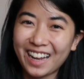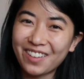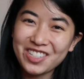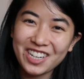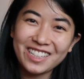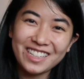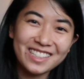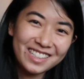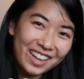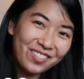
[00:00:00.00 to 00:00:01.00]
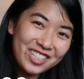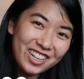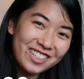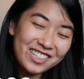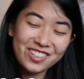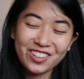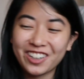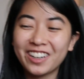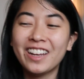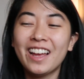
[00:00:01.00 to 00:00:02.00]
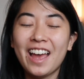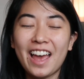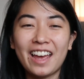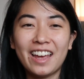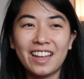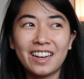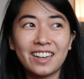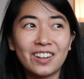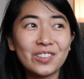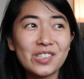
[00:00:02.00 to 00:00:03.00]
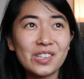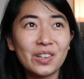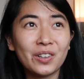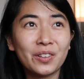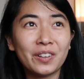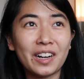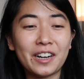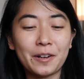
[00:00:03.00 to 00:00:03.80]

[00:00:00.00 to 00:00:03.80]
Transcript: I'm Chinese. Happy Chinese New Year. And also